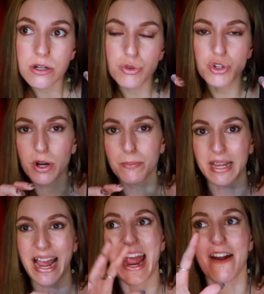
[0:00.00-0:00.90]
which won't
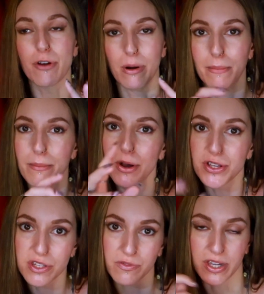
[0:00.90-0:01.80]
be everyone, but
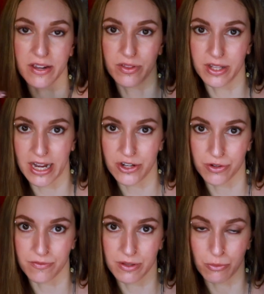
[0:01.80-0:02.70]
most of you, given the
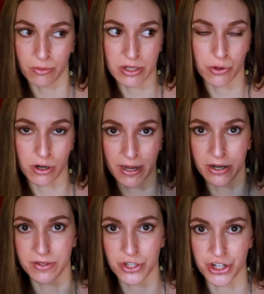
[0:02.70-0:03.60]
nature of what we talk about
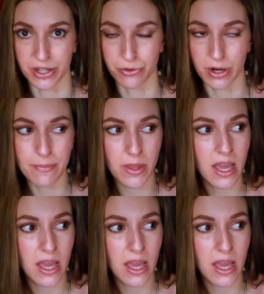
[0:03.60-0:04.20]
on this channel, right?